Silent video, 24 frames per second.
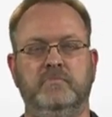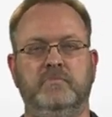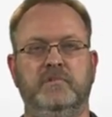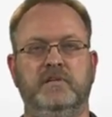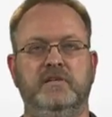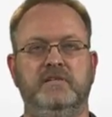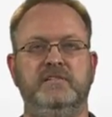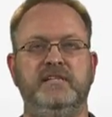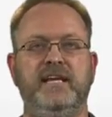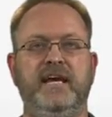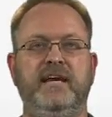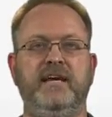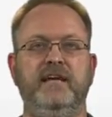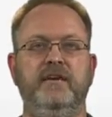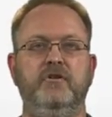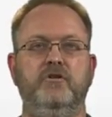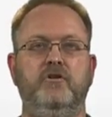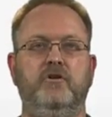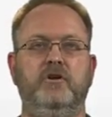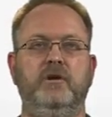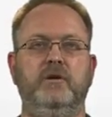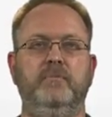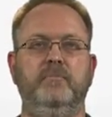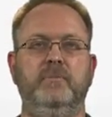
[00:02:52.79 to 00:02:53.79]
The second
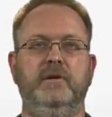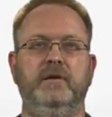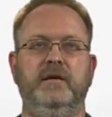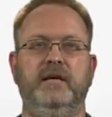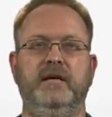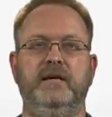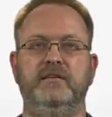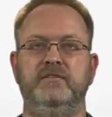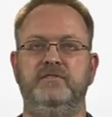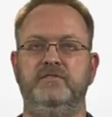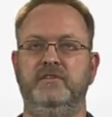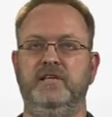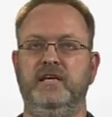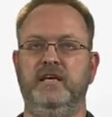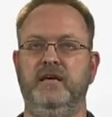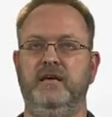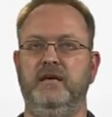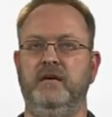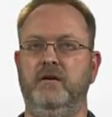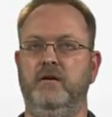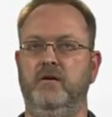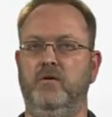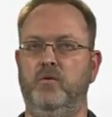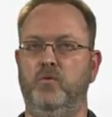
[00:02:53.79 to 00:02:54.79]
norm is
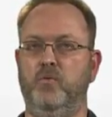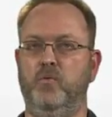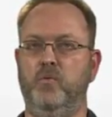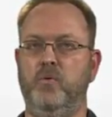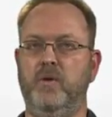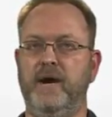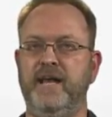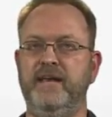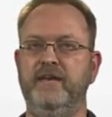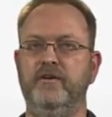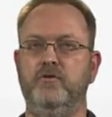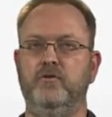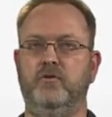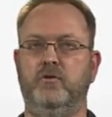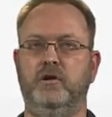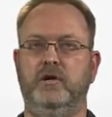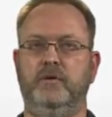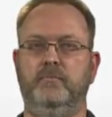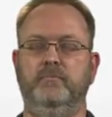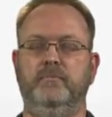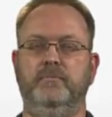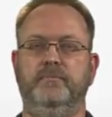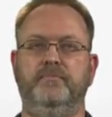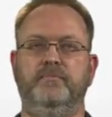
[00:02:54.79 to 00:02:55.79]
the 1
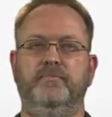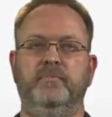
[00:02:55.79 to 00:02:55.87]
norm.